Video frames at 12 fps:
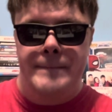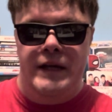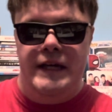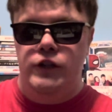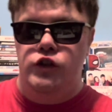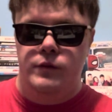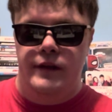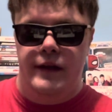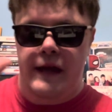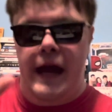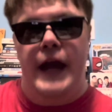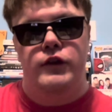into an
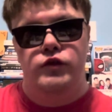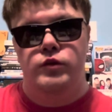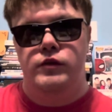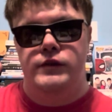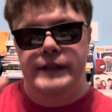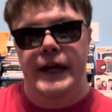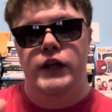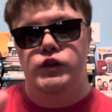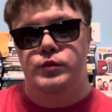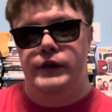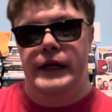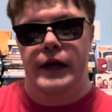actual
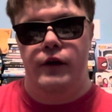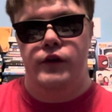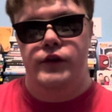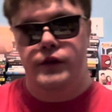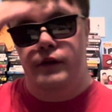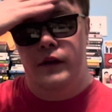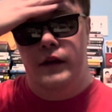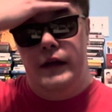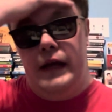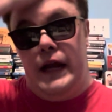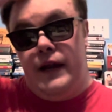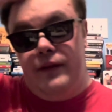tangible character,
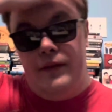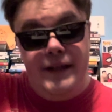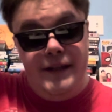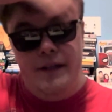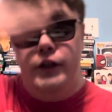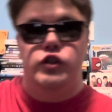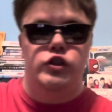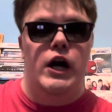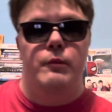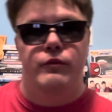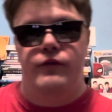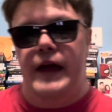and I think they did a good
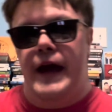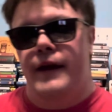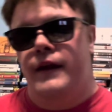job of that.